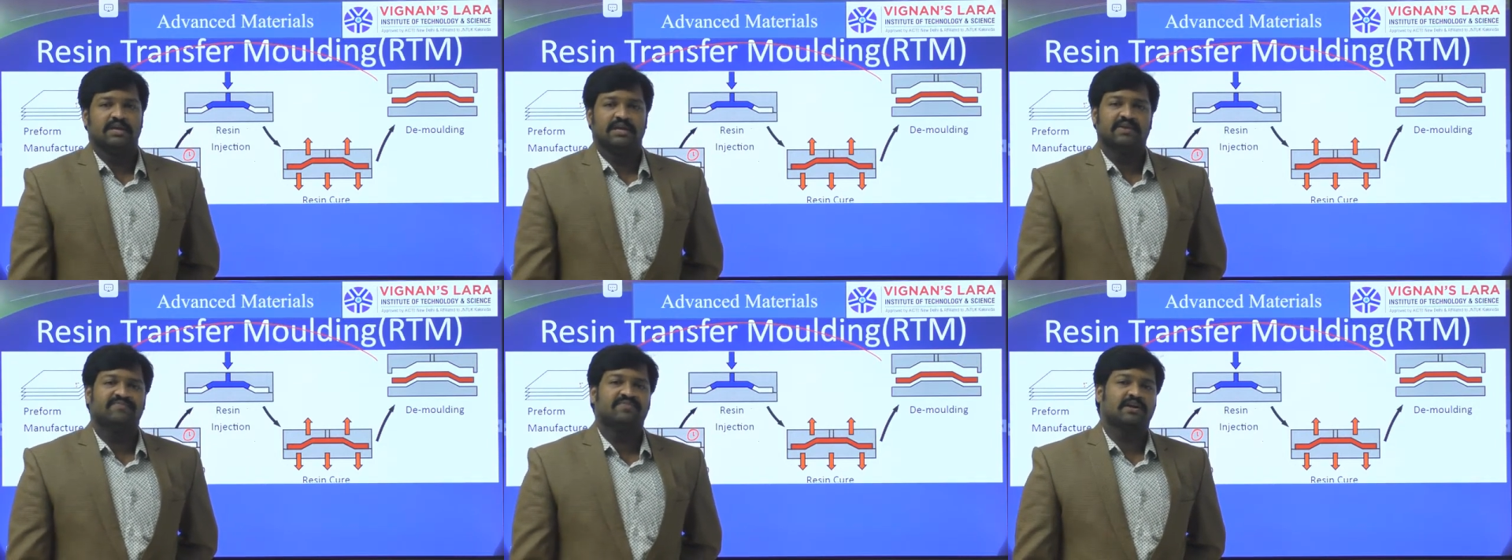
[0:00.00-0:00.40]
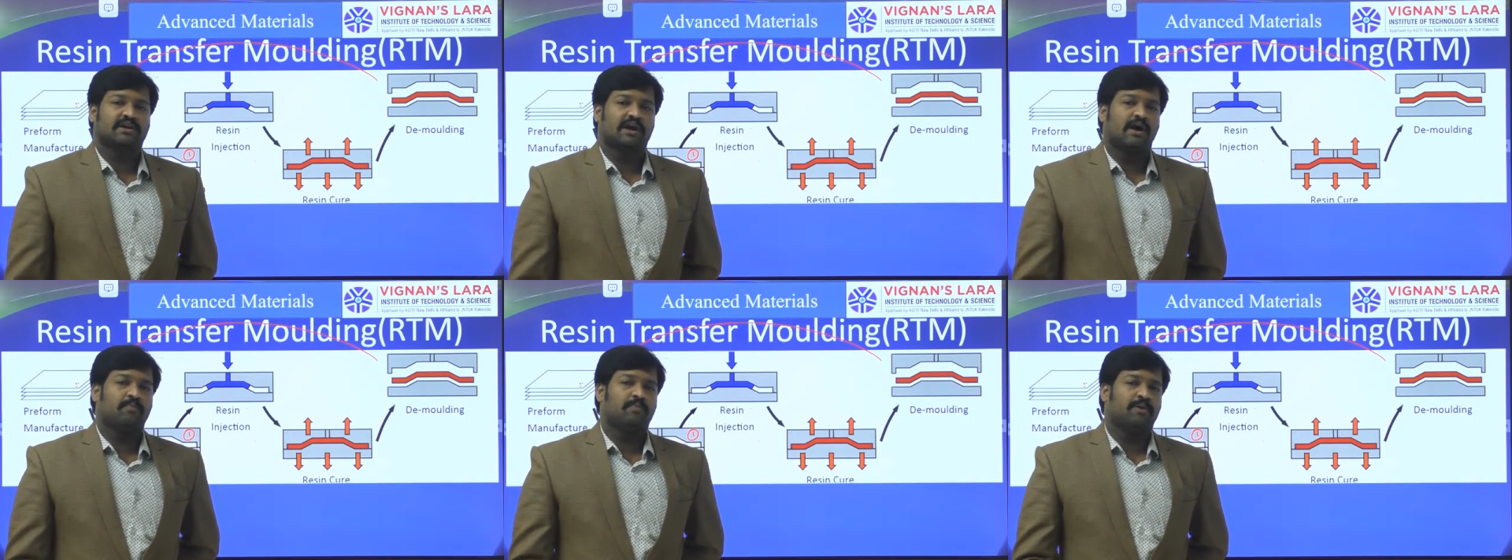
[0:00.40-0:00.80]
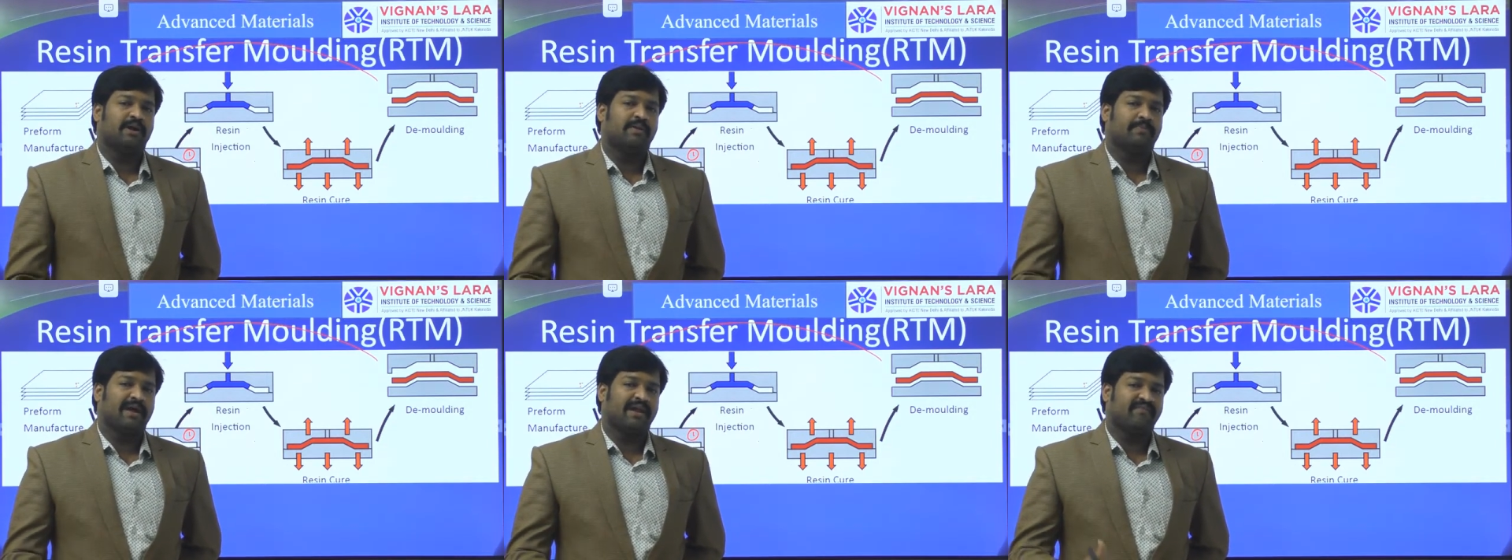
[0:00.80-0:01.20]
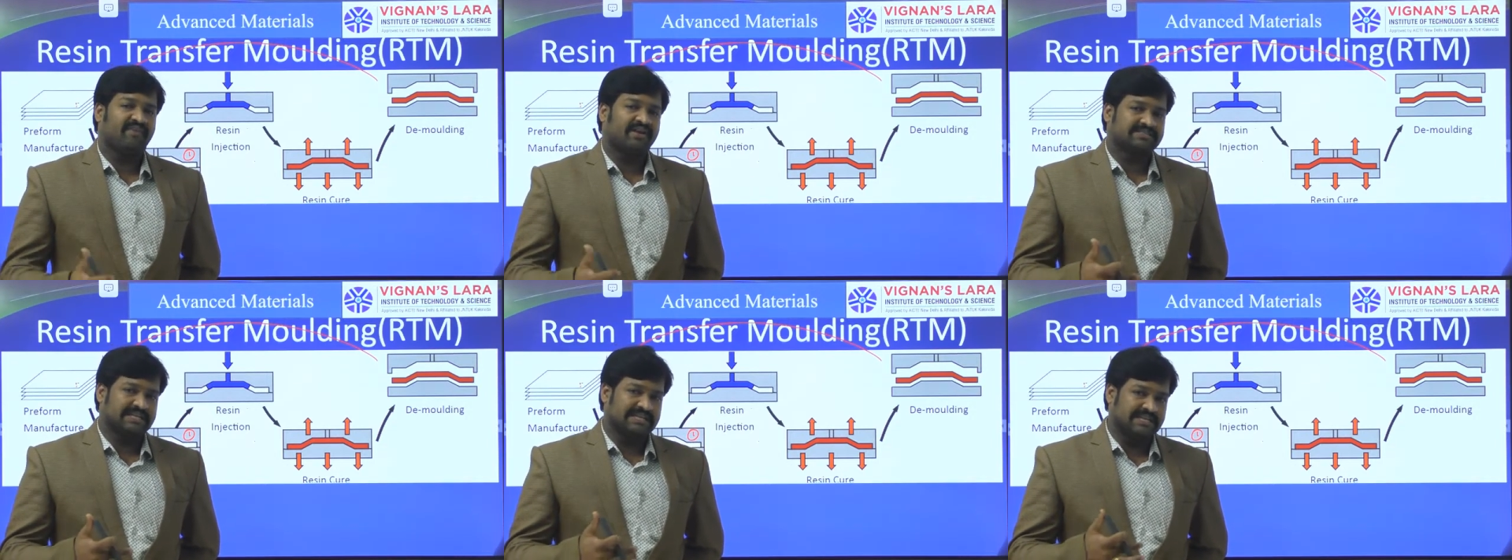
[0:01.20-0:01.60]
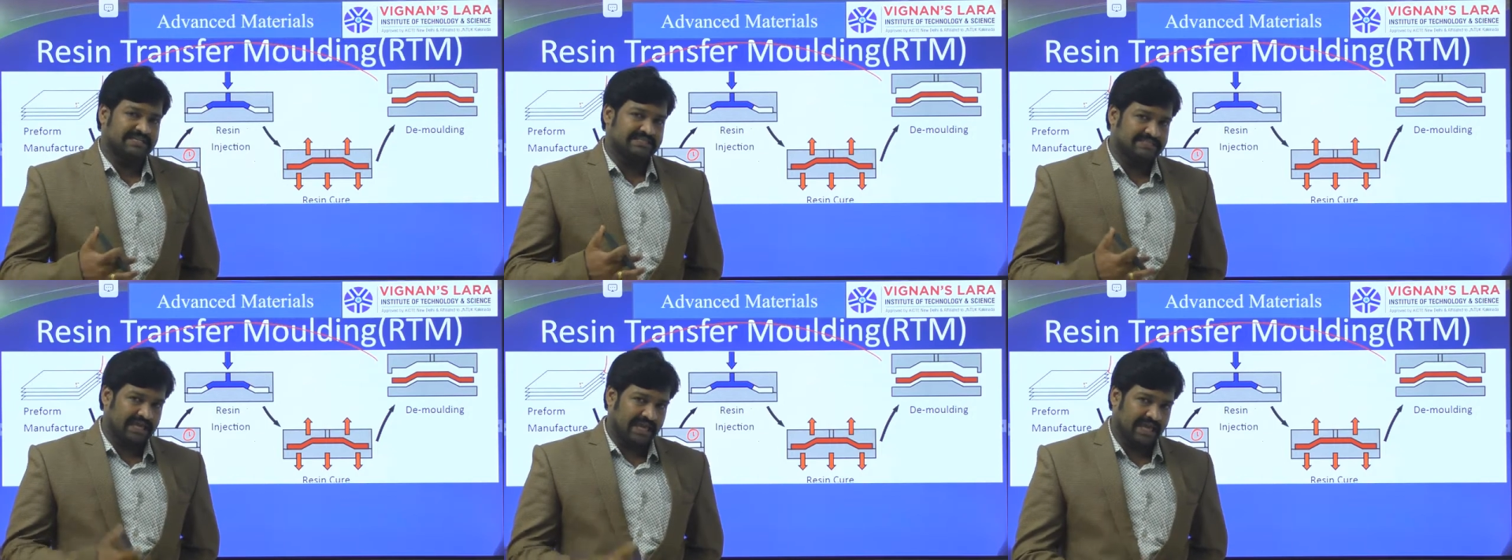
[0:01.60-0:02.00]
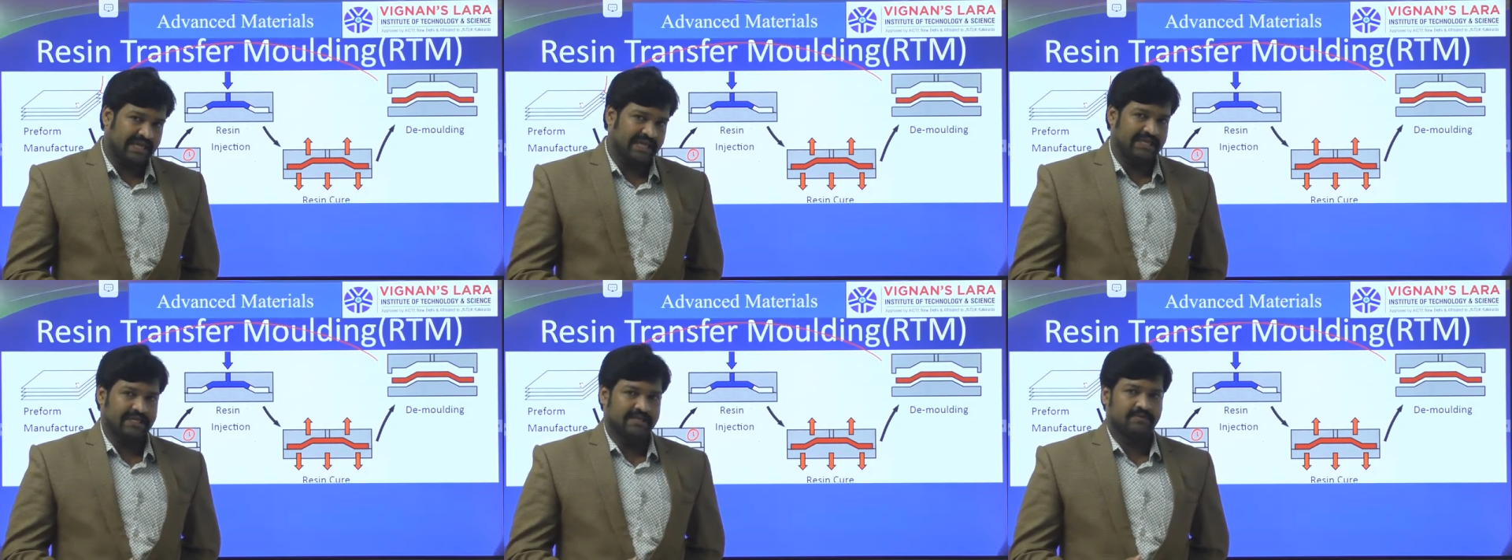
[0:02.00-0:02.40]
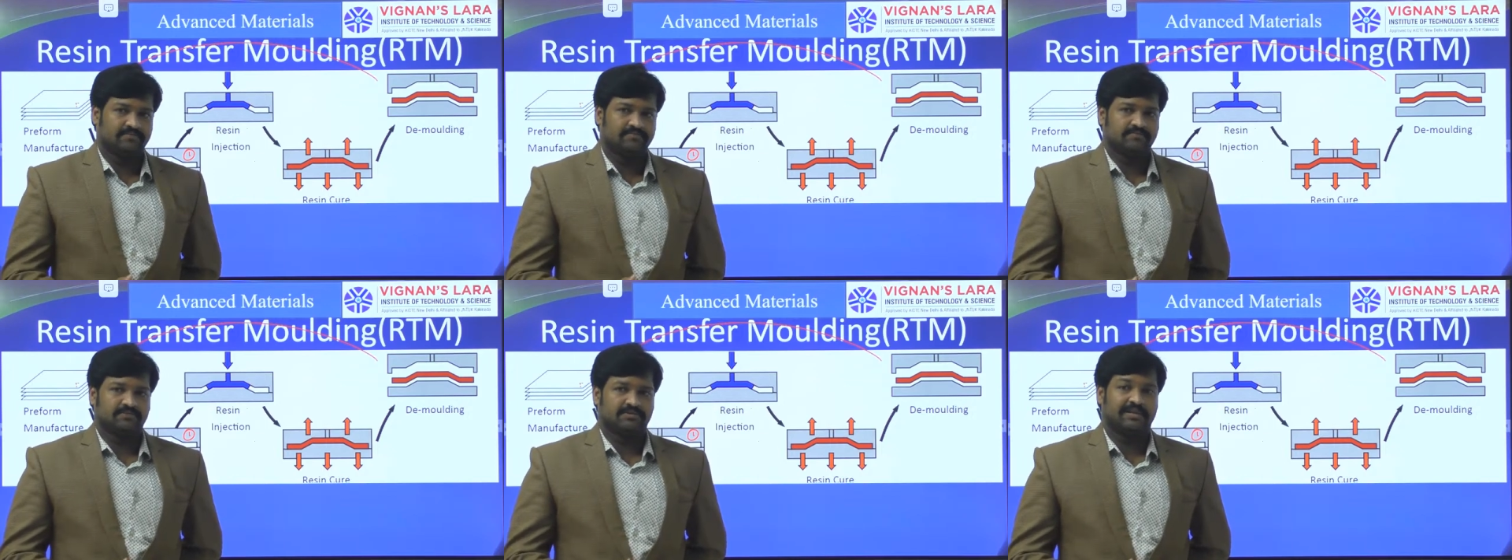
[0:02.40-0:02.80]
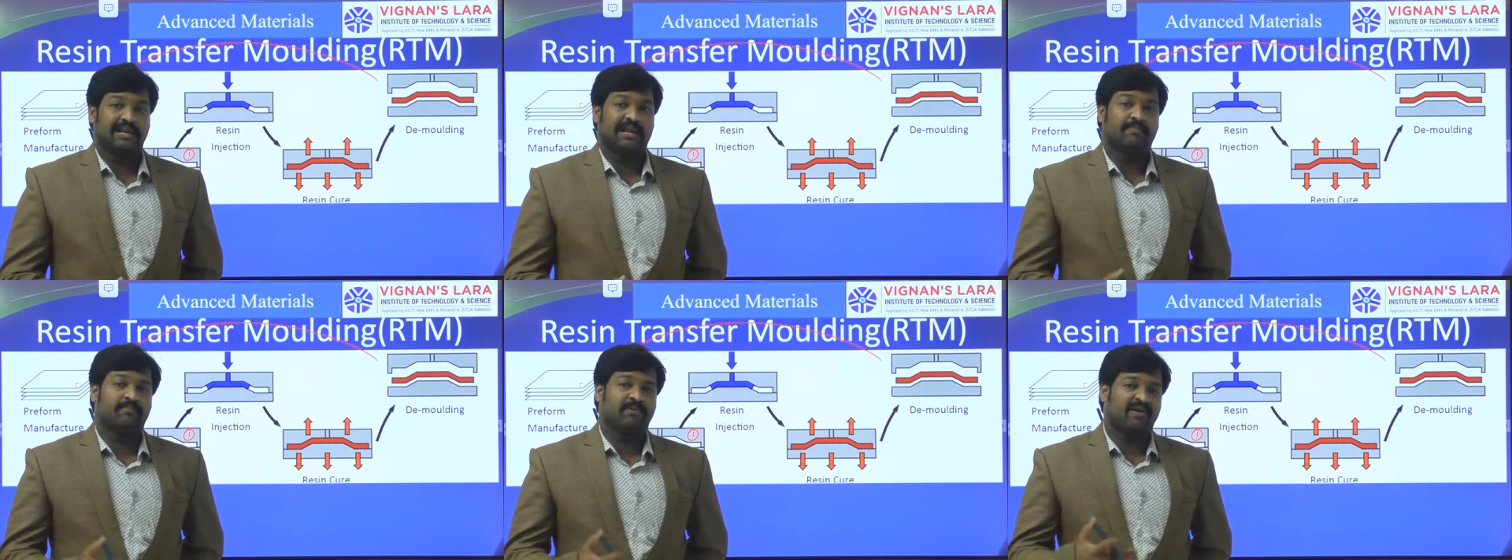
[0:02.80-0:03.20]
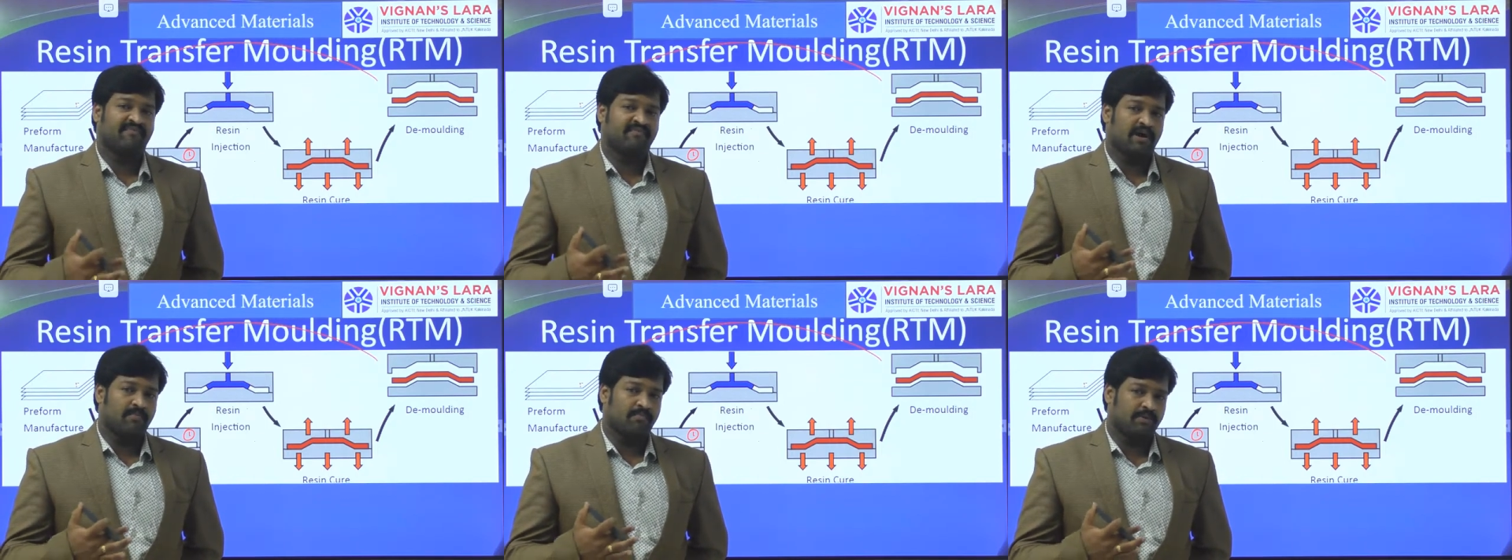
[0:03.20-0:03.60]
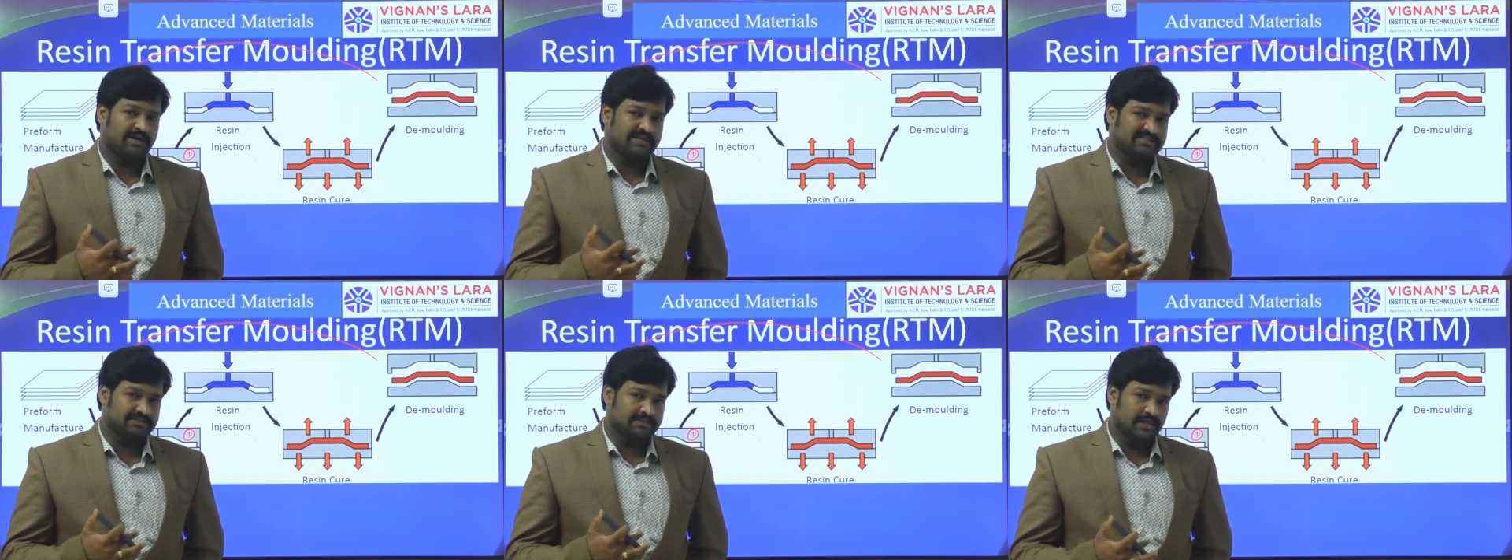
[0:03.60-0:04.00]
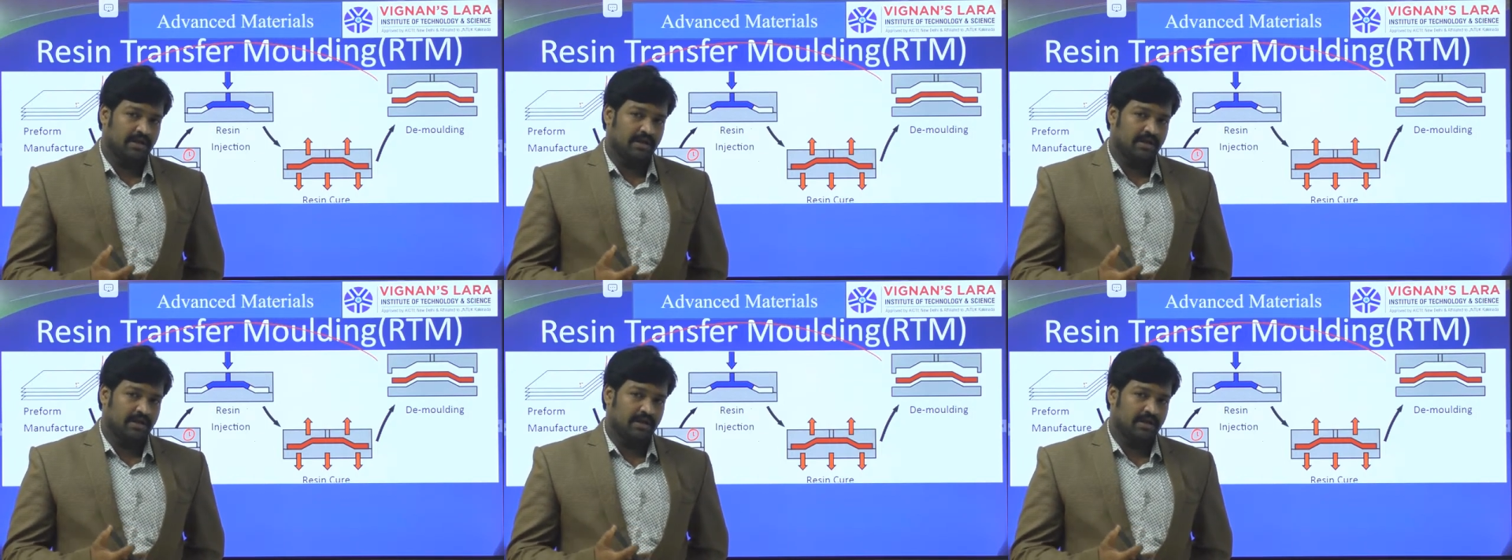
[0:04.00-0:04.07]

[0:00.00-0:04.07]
If the component manufacturing is high, the number of components